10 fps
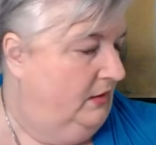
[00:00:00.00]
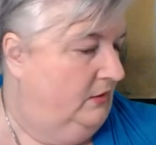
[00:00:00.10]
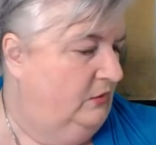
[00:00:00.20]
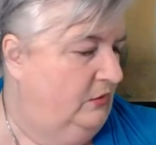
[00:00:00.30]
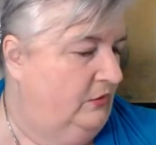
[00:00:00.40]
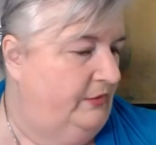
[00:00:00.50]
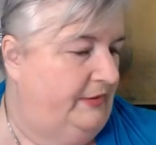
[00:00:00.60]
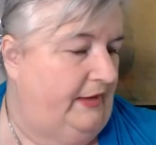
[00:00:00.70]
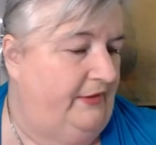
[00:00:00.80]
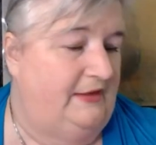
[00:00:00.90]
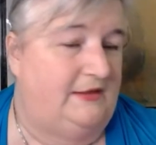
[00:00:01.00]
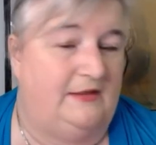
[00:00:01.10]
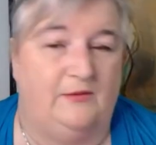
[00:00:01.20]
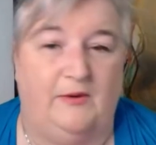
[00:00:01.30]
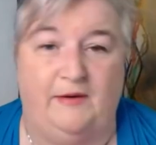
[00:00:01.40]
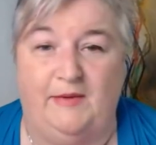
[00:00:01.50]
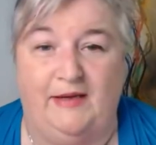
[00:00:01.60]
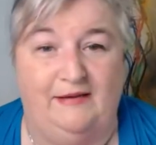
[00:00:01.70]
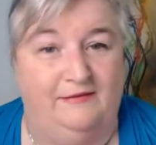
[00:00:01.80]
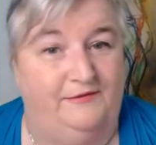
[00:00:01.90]
Oh, now this is one of
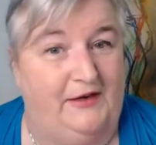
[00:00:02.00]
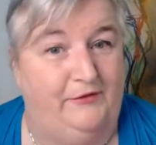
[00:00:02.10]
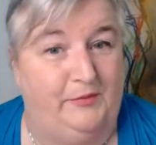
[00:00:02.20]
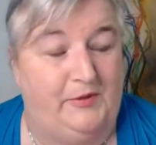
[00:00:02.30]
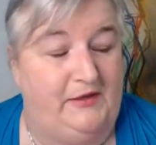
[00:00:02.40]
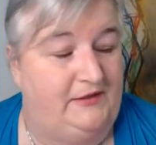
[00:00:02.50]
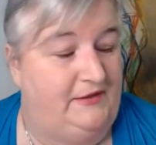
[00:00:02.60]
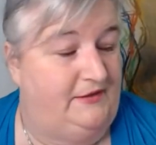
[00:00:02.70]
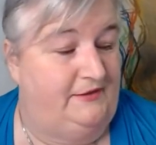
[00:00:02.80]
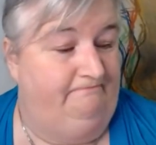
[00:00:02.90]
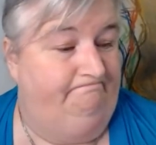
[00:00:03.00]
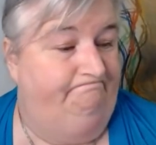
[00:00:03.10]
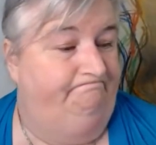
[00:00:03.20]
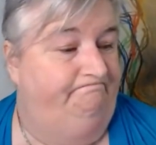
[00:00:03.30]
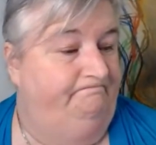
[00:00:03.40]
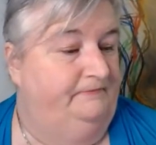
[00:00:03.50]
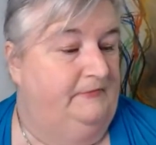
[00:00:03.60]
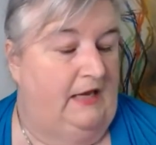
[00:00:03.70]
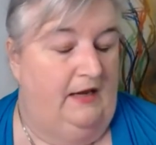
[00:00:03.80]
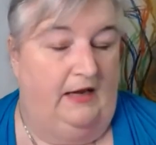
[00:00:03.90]
my favorite pieces.
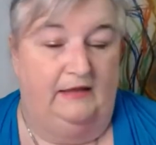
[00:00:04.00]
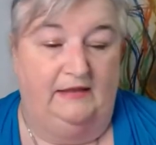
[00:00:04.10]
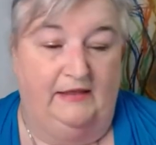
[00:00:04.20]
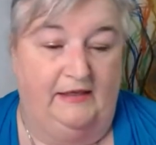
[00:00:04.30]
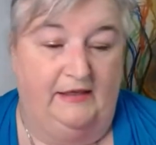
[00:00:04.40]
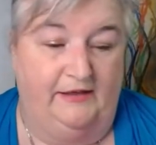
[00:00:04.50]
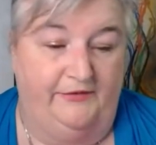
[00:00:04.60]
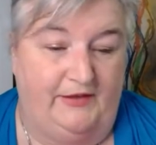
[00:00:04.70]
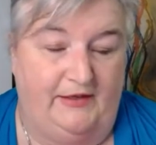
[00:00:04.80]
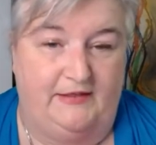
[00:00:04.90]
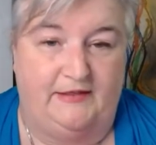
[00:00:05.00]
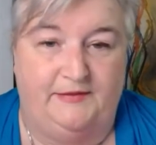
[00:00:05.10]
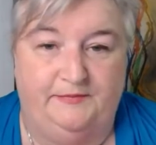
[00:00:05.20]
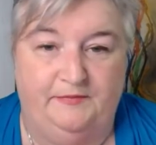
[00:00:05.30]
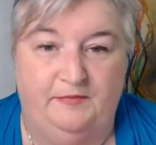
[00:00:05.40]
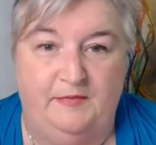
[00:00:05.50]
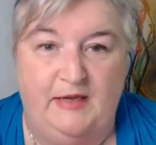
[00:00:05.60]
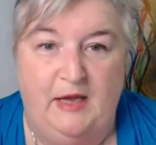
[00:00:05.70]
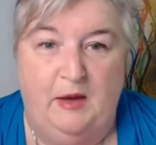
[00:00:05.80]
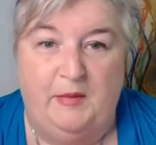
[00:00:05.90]
I love this.
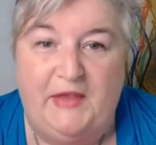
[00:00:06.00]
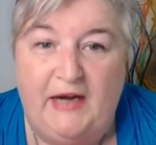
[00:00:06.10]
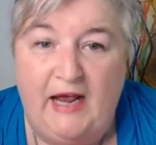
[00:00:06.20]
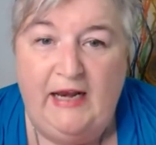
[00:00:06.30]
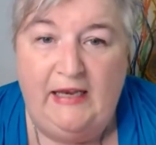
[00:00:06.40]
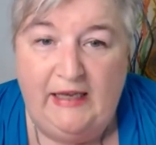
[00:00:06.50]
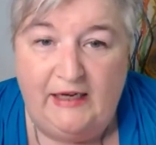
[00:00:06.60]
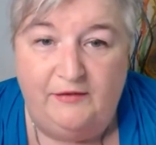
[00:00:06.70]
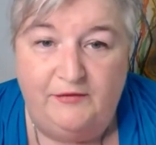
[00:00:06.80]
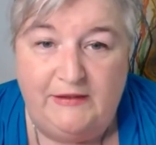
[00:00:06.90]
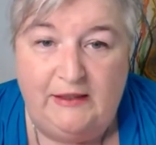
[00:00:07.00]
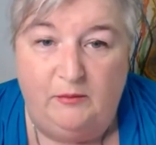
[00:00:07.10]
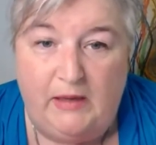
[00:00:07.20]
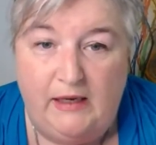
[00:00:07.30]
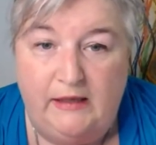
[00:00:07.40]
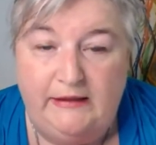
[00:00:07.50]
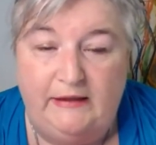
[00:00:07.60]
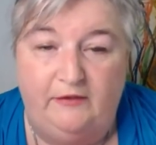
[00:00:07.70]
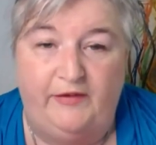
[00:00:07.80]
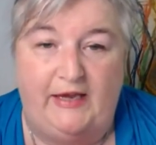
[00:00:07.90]
Then I love
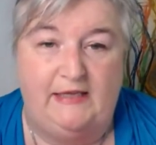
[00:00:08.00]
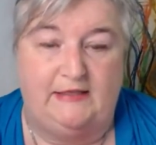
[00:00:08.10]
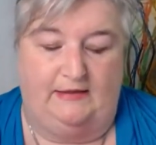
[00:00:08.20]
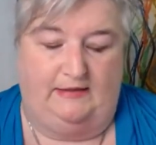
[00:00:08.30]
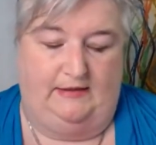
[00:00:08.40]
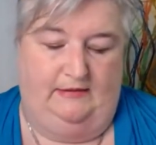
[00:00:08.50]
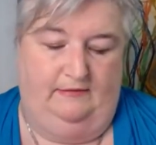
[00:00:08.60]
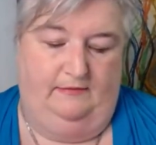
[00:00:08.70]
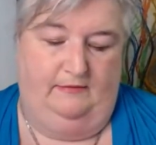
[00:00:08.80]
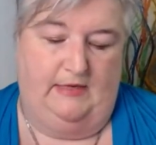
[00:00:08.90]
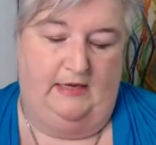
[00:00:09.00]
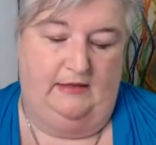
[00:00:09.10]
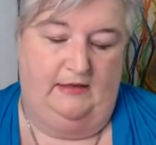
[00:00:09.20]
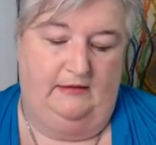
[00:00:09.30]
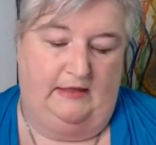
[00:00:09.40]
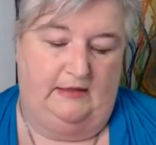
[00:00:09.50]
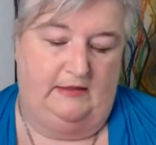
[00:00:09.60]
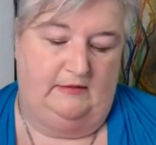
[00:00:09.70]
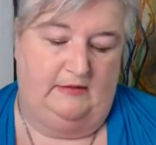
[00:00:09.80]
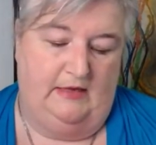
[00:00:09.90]
little vases. I think
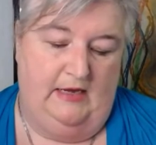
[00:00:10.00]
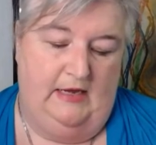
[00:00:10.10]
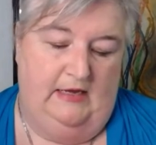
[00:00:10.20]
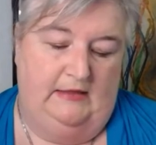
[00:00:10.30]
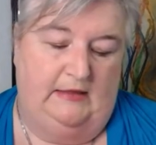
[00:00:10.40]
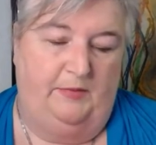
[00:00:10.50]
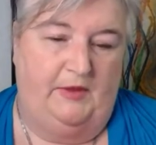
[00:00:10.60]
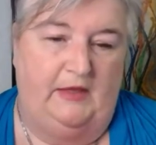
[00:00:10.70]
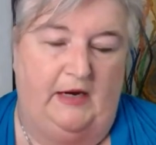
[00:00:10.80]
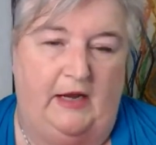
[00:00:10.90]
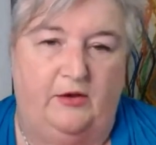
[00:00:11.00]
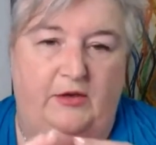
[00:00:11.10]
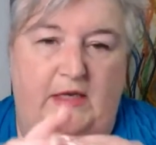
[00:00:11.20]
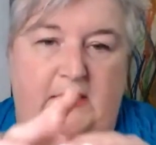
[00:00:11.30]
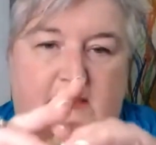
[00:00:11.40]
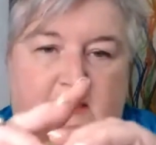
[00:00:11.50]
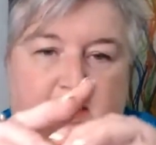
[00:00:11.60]
this is something that I could easily